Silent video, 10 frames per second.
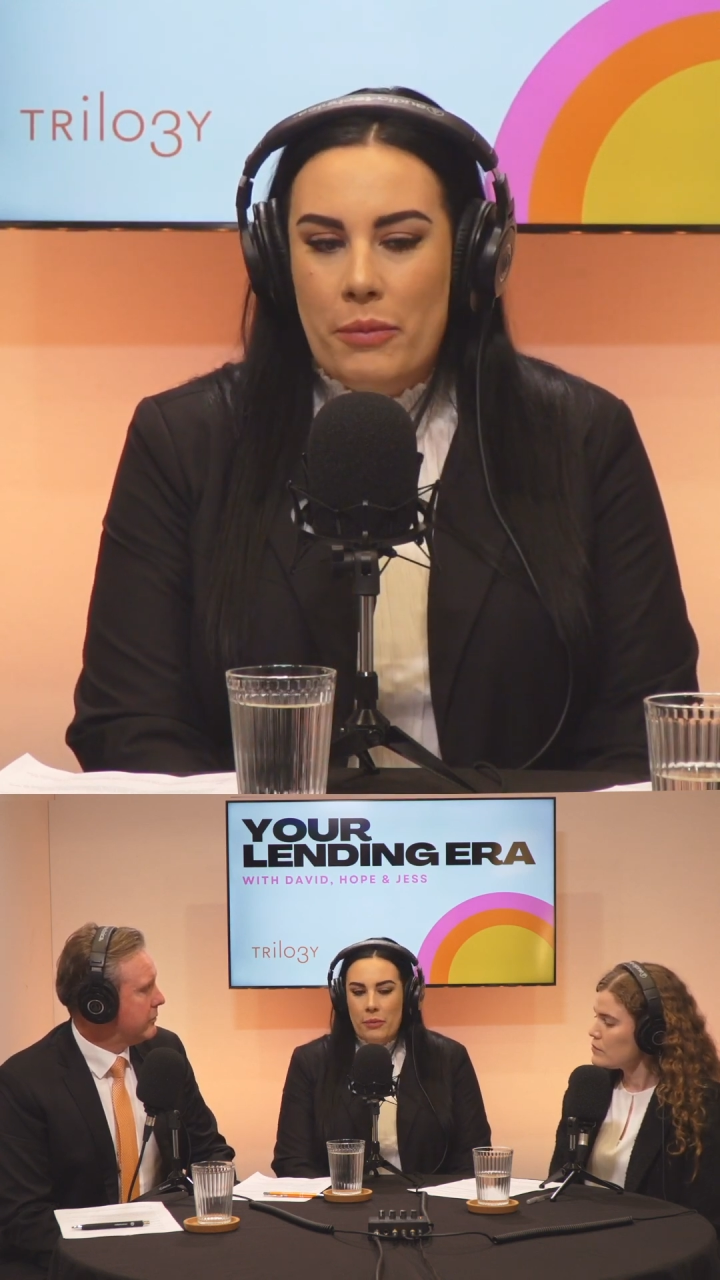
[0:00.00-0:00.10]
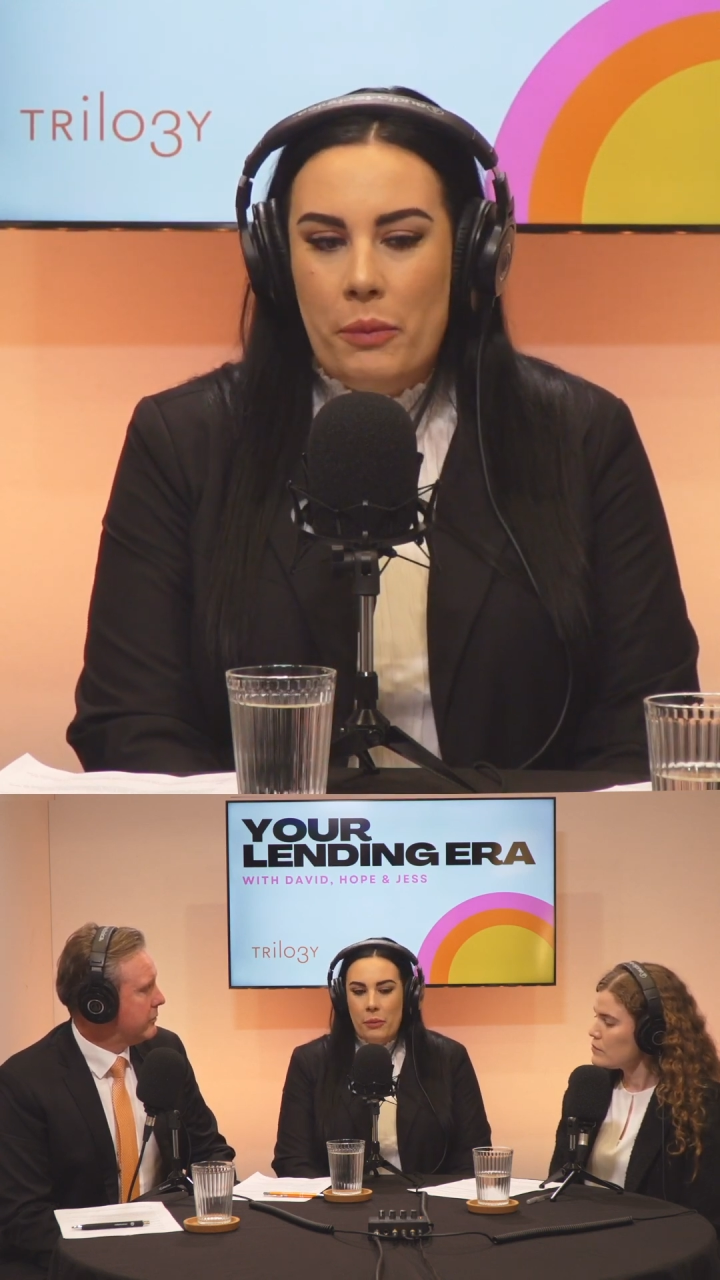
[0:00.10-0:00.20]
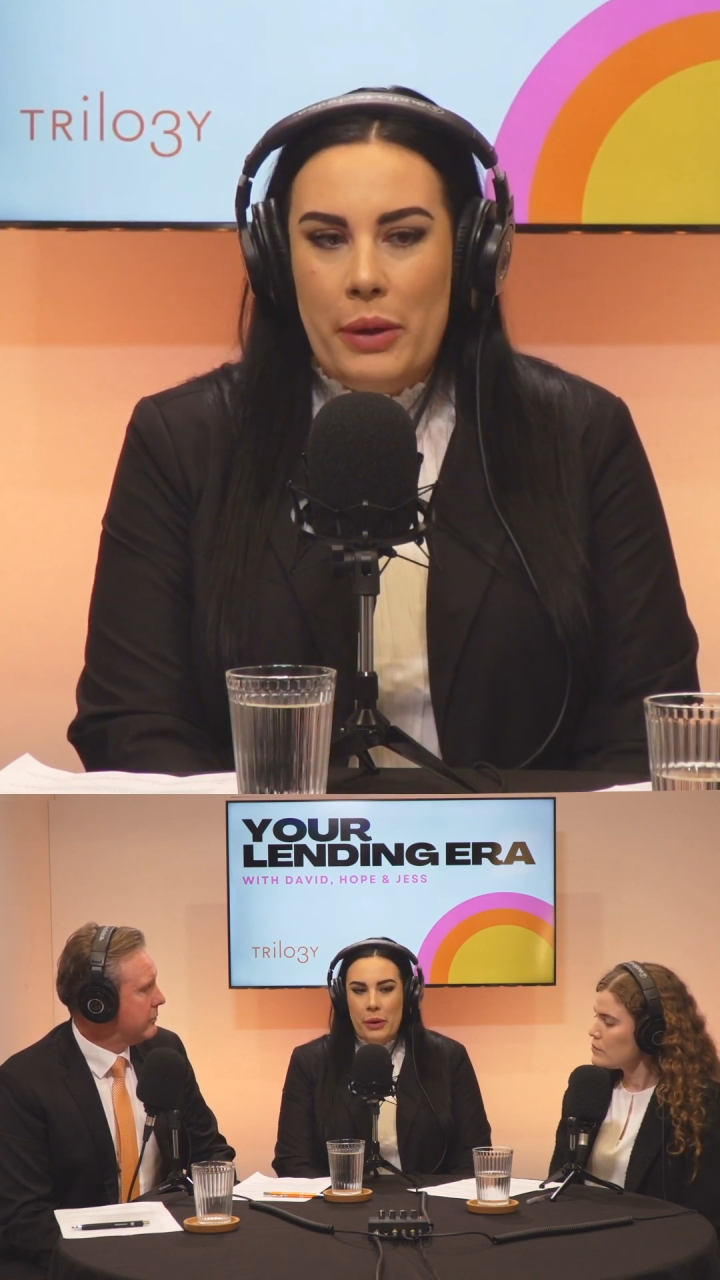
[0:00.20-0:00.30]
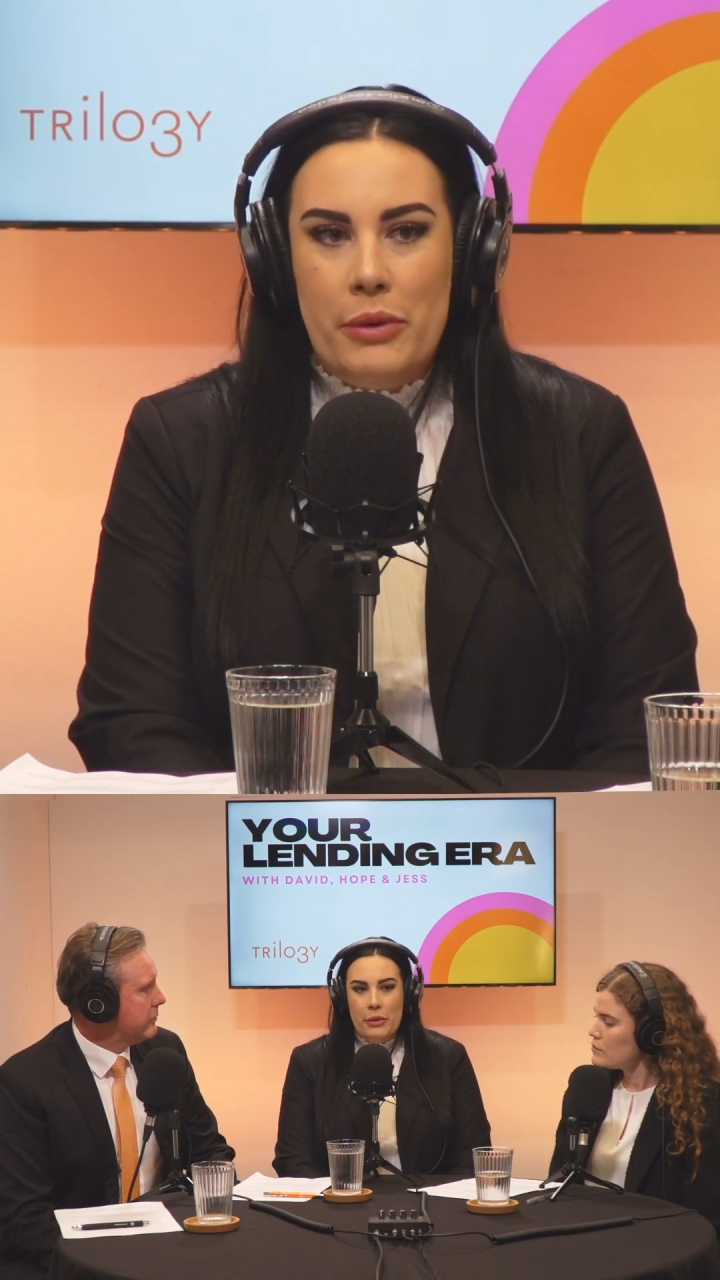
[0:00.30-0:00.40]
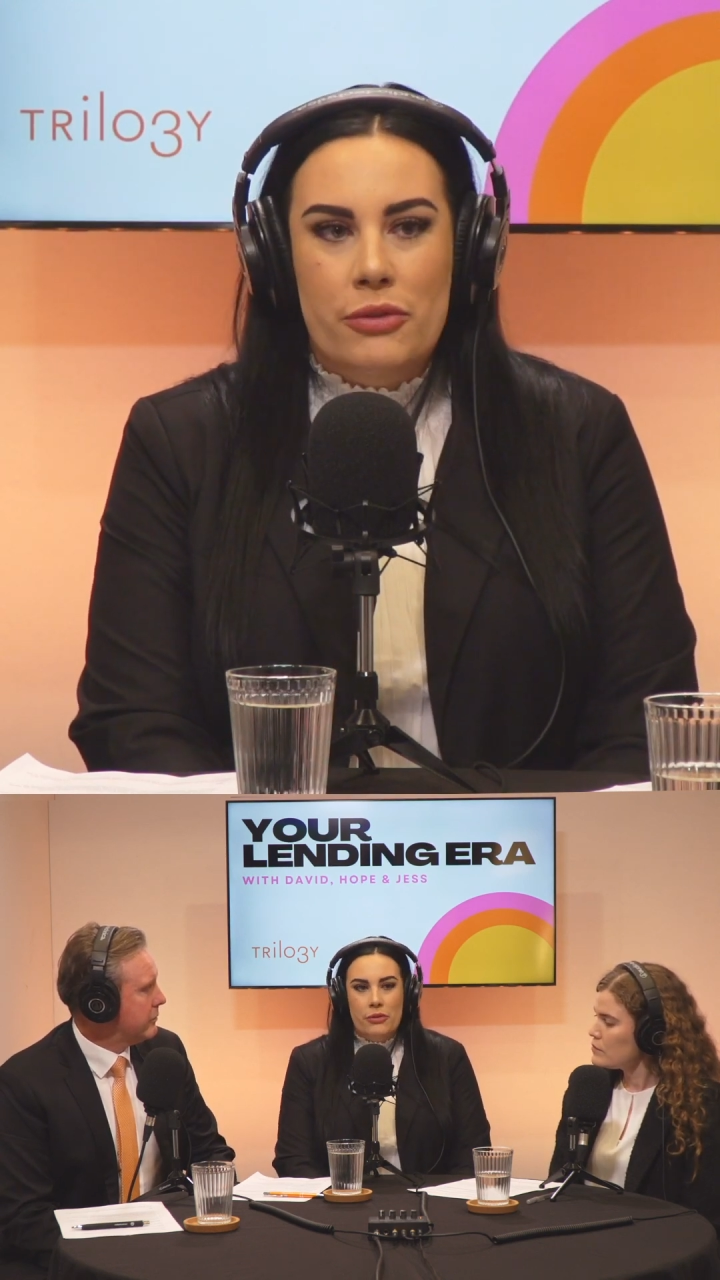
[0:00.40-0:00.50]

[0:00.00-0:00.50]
we would